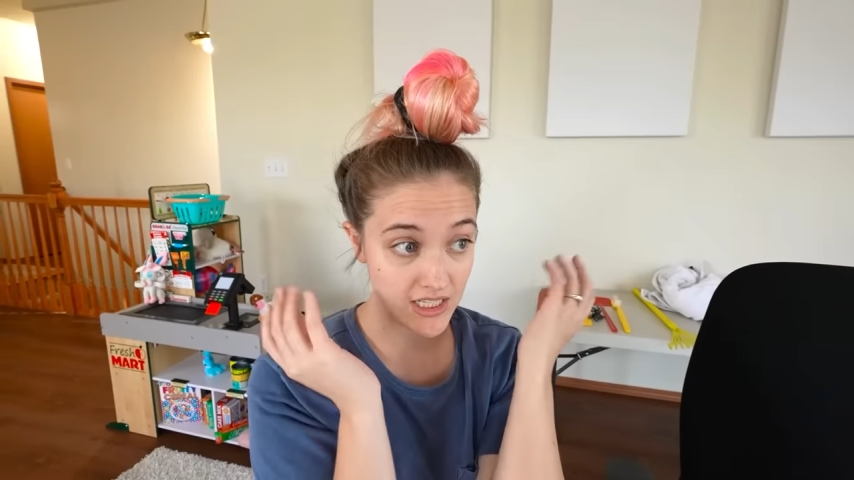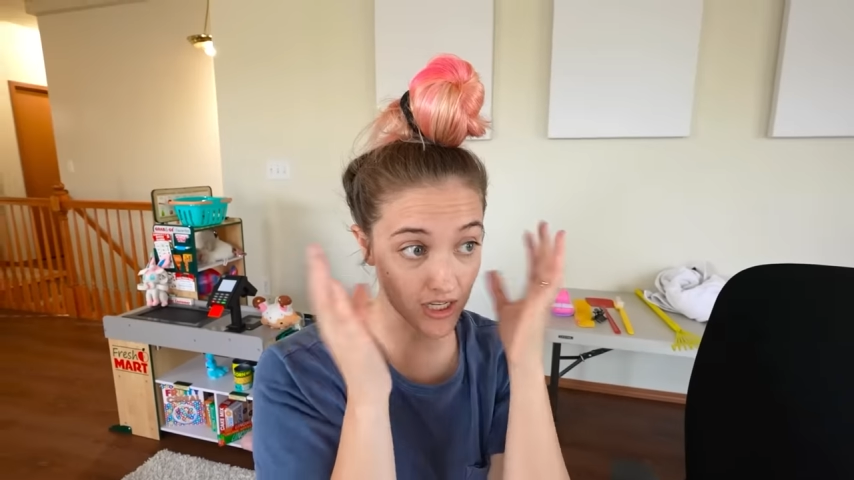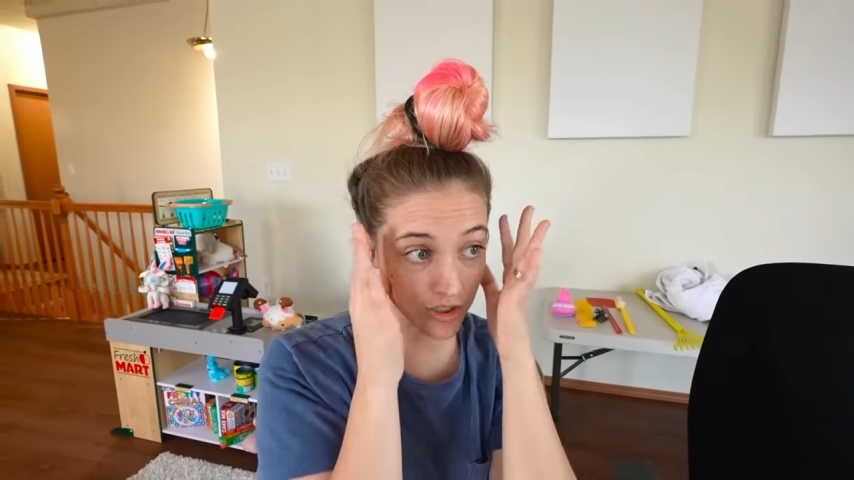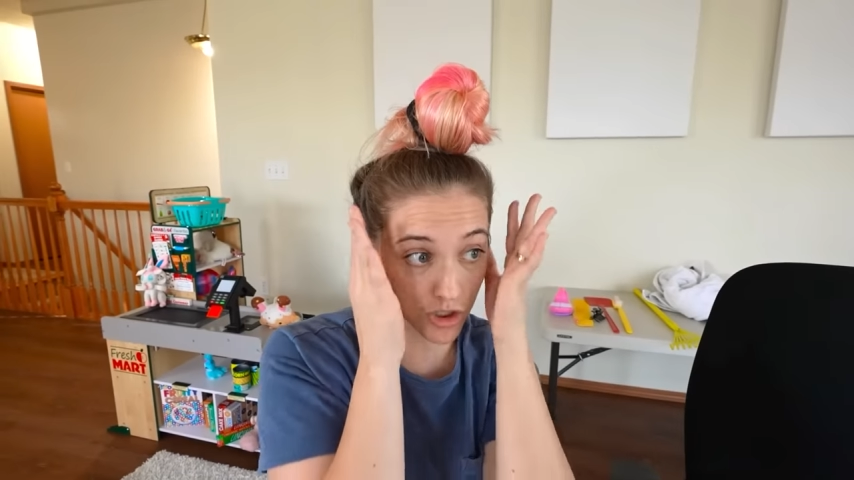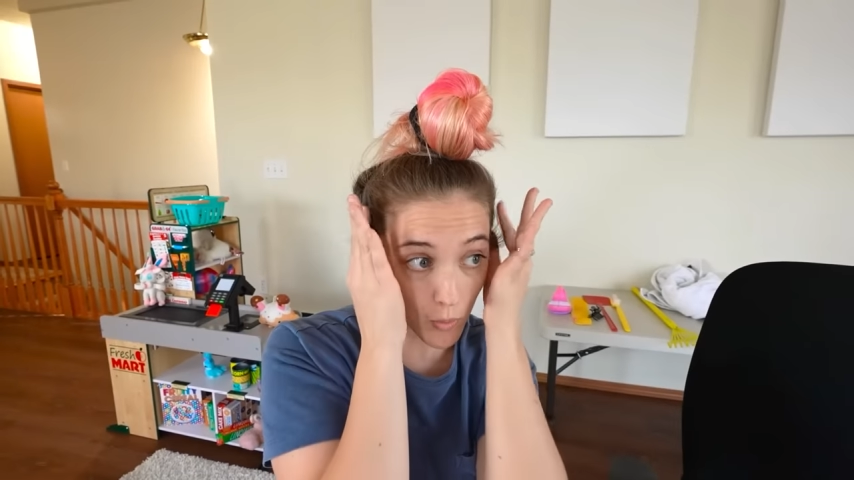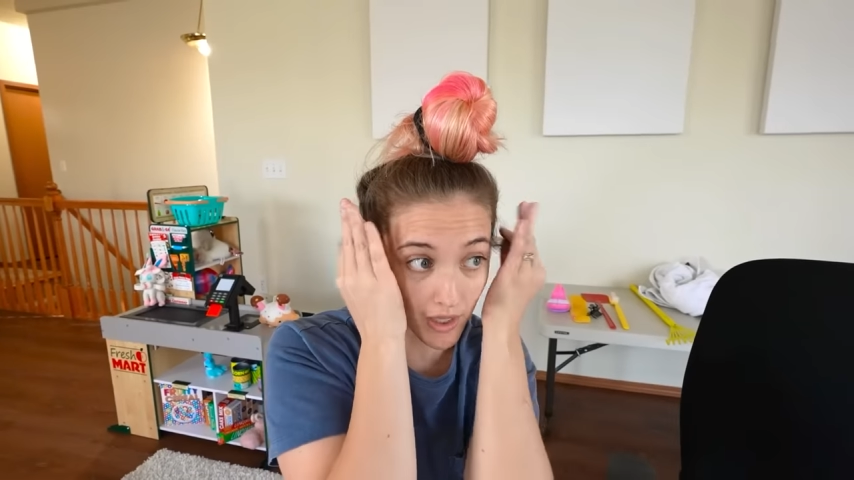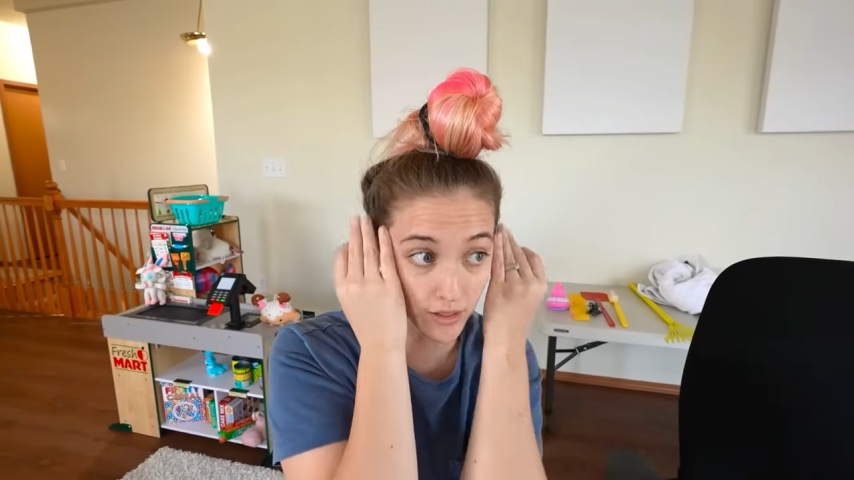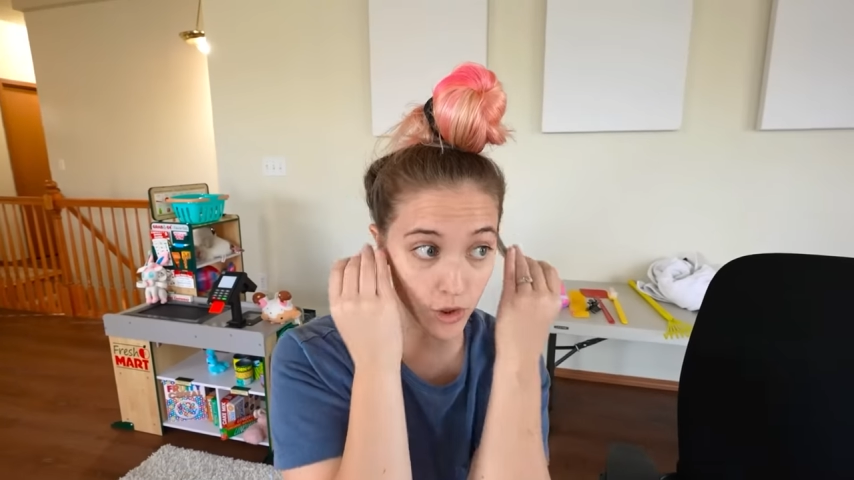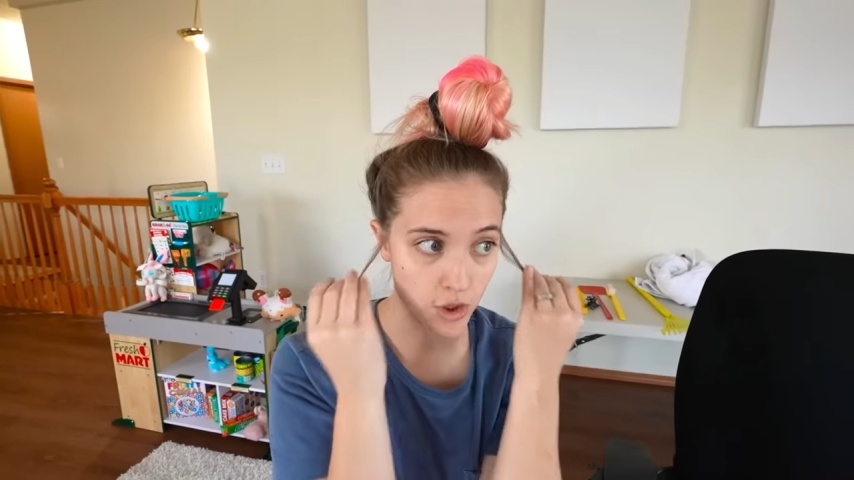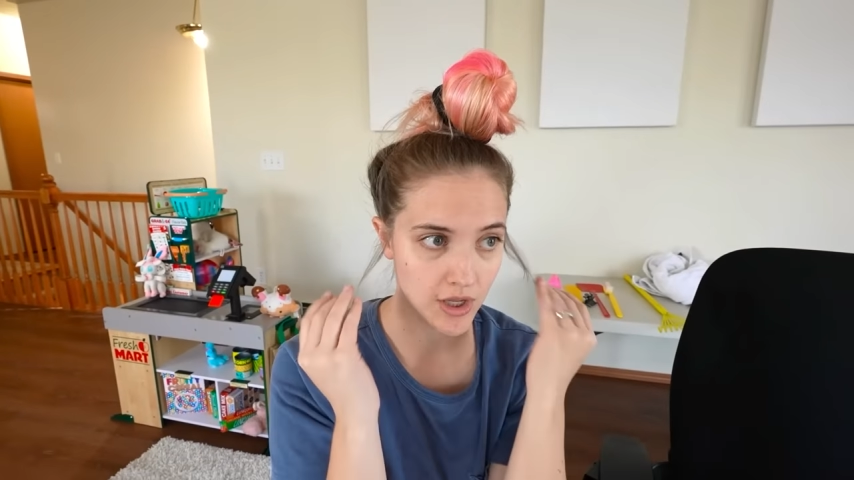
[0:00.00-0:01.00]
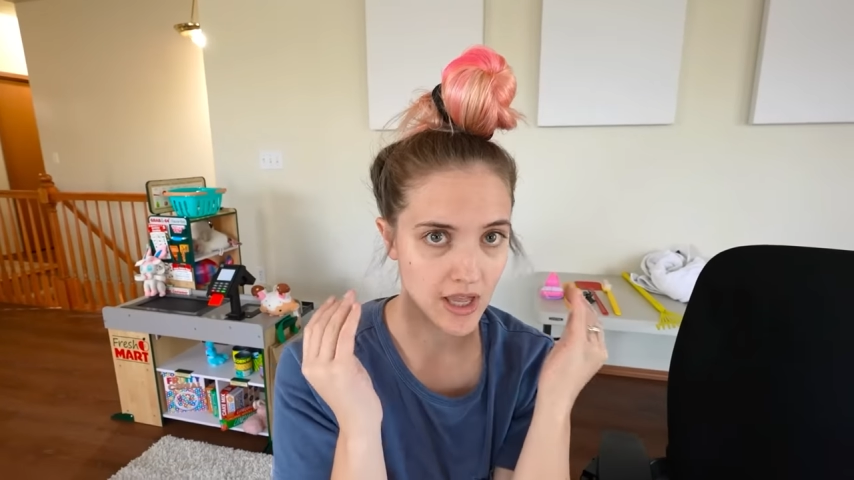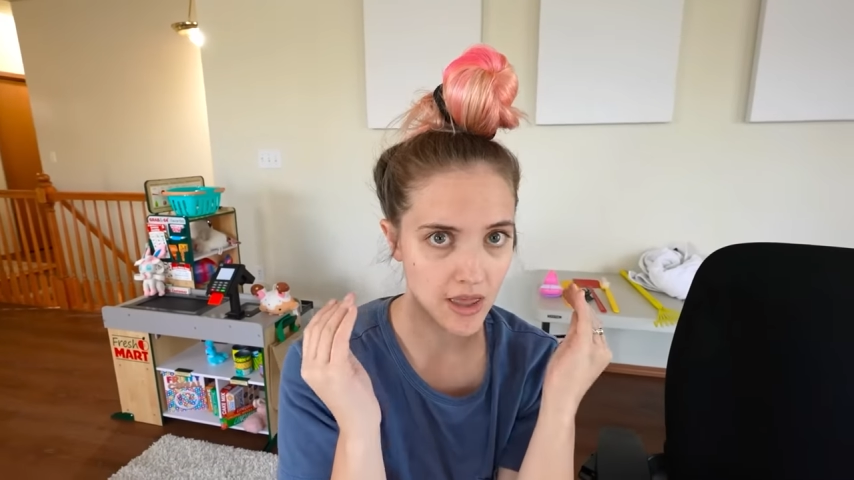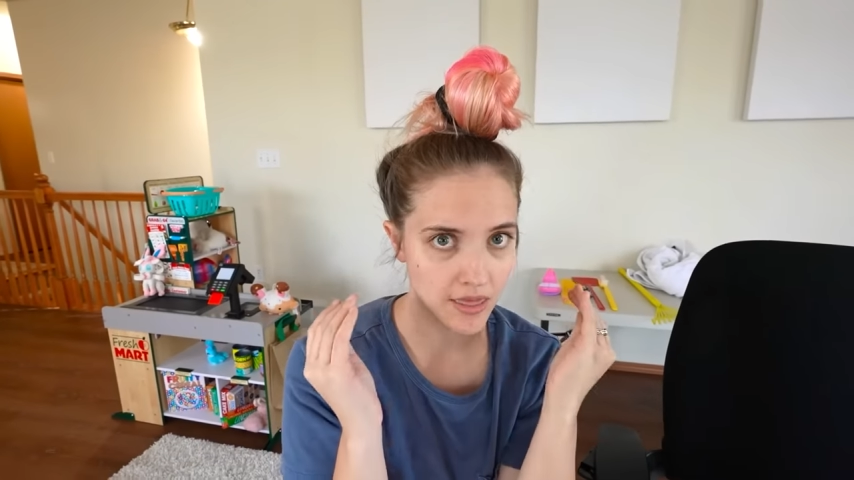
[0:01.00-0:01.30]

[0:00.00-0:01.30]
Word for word: done so I look